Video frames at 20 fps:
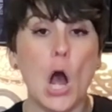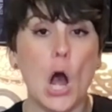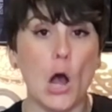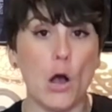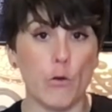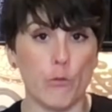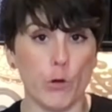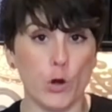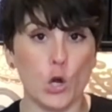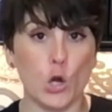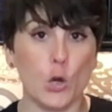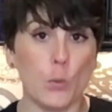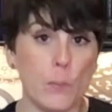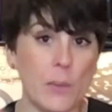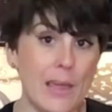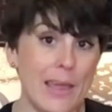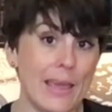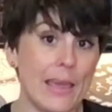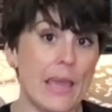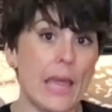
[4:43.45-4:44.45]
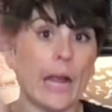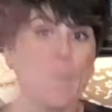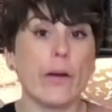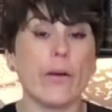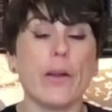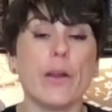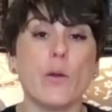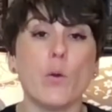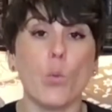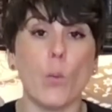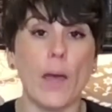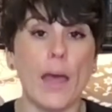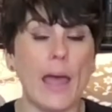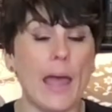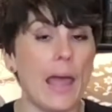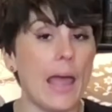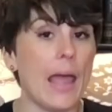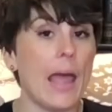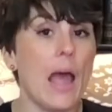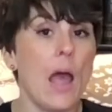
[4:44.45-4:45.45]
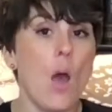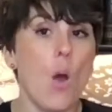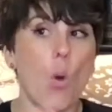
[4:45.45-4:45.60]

of her being carried away